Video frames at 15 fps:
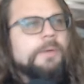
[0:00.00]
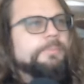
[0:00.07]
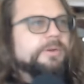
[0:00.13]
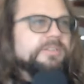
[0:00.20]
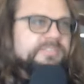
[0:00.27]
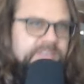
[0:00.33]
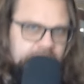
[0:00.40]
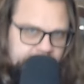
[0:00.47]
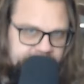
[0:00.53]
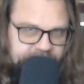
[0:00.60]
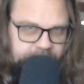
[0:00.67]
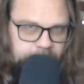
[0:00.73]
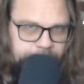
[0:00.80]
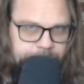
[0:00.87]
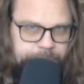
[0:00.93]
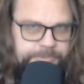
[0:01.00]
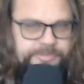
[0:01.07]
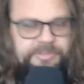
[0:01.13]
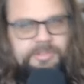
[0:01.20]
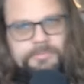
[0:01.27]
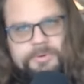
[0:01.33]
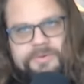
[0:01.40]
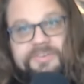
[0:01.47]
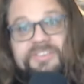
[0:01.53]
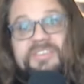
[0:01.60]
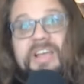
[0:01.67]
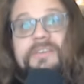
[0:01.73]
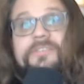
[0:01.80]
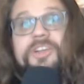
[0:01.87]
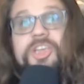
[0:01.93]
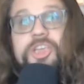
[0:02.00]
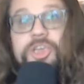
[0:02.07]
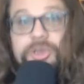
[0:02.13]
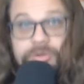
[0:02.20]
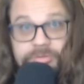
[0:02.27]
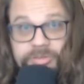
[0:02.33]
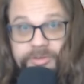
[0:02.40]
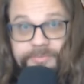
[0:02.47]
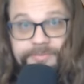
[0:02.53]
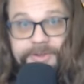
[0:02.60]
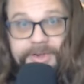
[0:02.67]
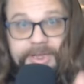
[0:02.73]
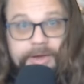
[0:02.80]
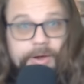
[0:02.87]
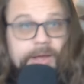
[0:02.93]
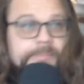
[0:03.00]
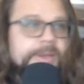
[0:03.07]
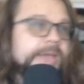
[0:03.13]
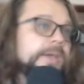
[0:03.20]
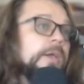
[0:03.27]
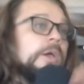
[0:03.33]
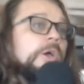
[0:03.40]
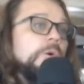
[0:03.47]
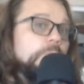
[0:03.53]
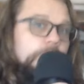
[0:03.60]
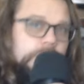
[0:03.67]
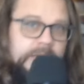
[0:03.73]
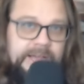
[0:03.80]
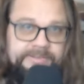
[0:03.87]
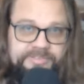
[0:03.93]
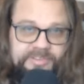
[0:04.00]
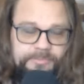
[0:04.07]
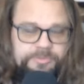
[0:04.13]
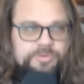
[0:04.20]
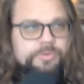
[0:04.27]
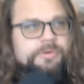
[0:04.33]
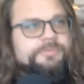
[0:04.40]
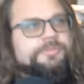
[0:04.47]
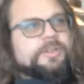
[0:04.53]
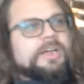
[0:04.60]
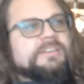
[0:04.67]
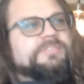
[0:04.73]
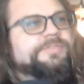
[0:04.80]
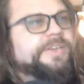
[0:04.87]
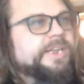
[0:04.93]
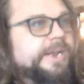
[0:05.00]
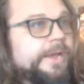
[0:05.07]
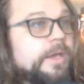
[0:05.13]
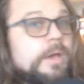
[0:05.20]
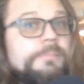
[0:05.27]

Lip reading: But until I start producing the movies, every YouTube video I make will have some sort of philosophy in it.